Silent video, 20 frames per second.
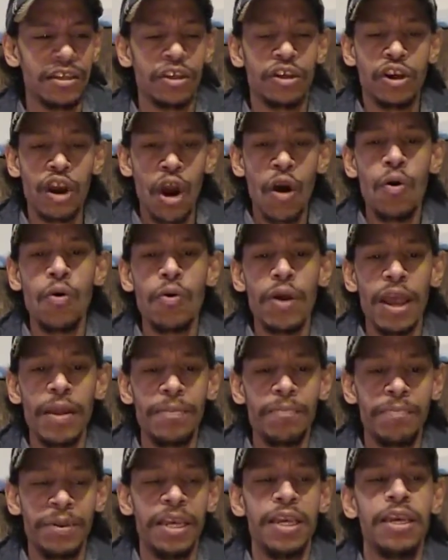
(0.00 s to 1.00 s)
Go
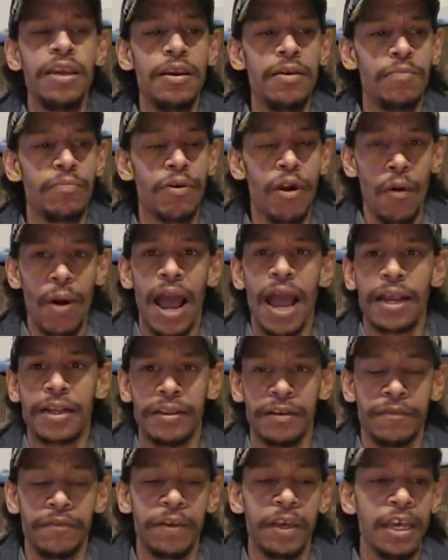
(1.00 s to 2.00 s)
and be
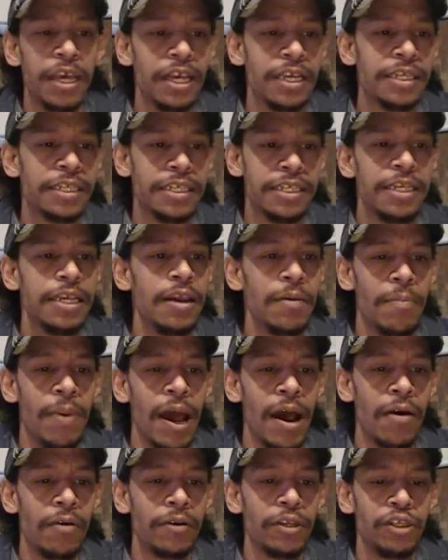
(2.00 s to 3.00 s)
proactive. See
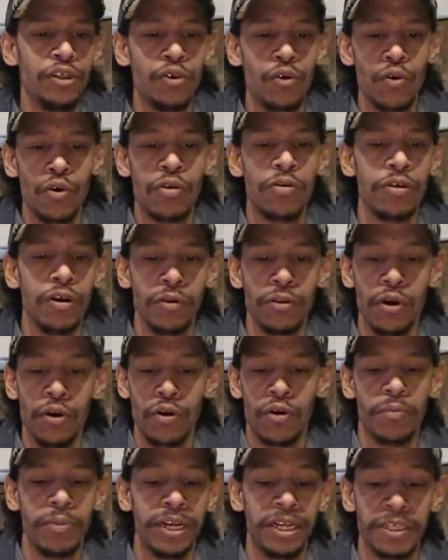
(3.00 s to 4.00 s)
about your
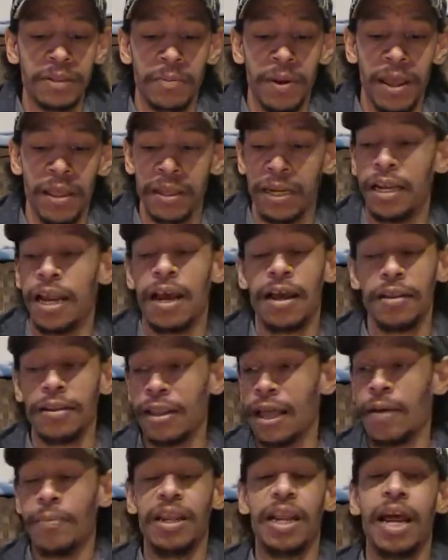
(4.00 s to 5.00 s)
local municipality. Now,
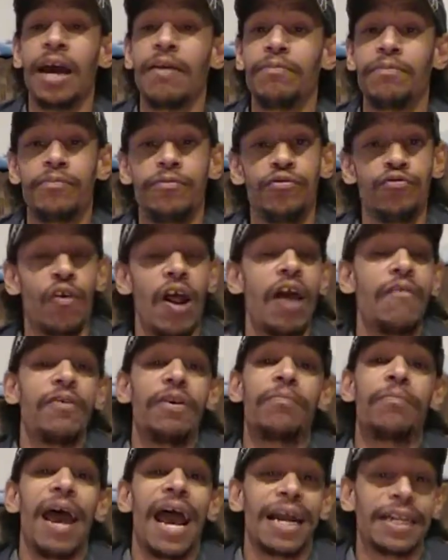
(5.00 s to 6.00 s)
I mean, I'm driving
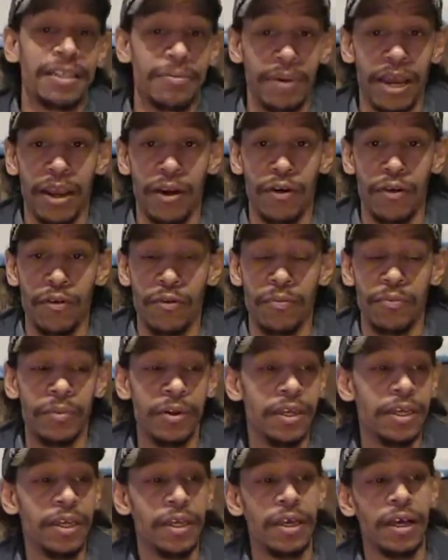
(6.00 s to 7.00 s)
back to my home.
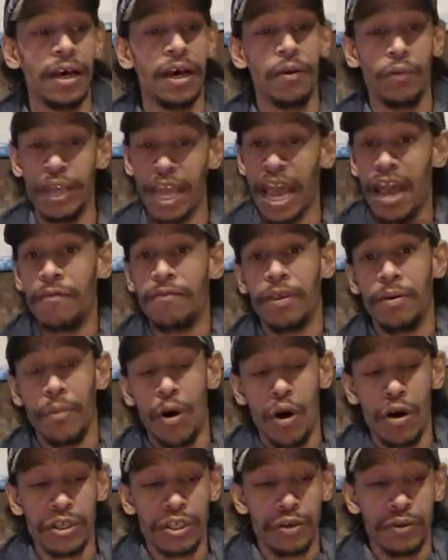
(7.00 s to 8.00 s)
Uh, we have them
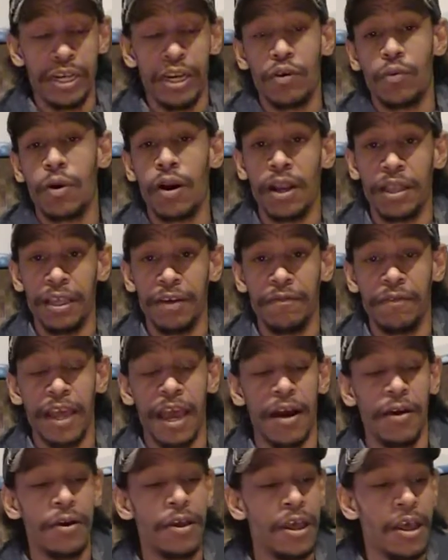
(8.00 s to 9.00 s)
also here where I live
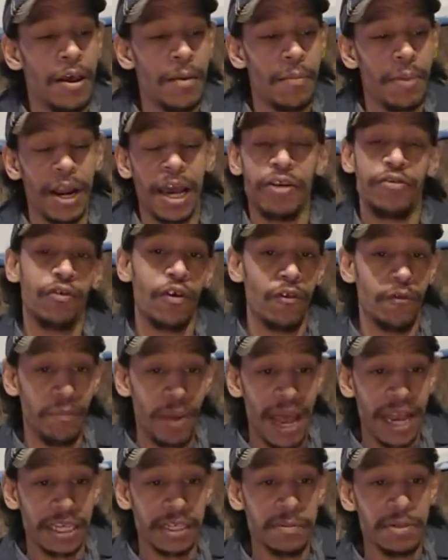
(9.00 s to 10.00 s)
now, but I drove
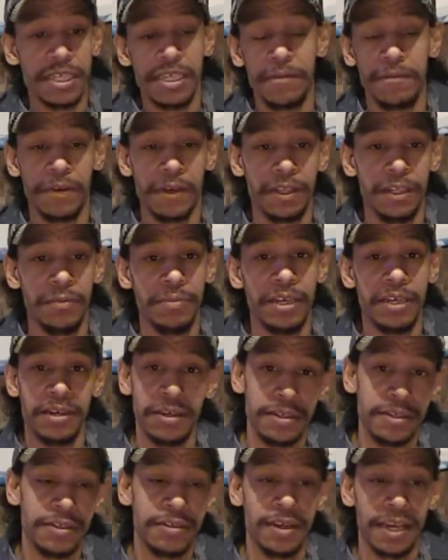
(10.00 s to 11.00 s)
back specifically
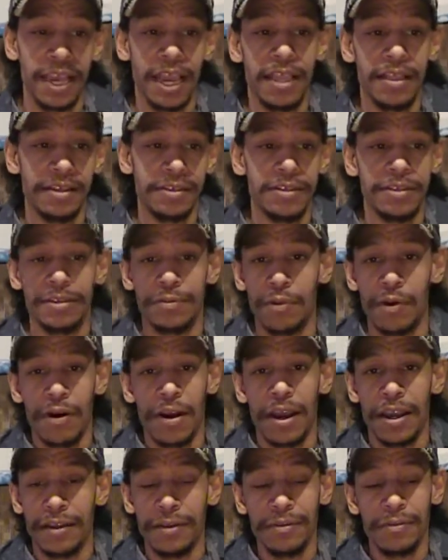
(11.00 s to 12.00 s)
because, again, this is where
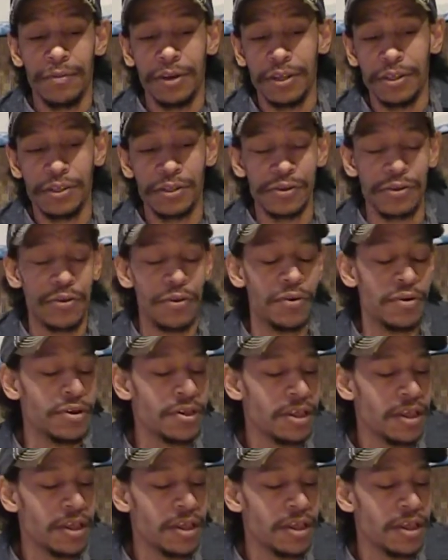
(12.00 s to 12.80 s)
I went to school.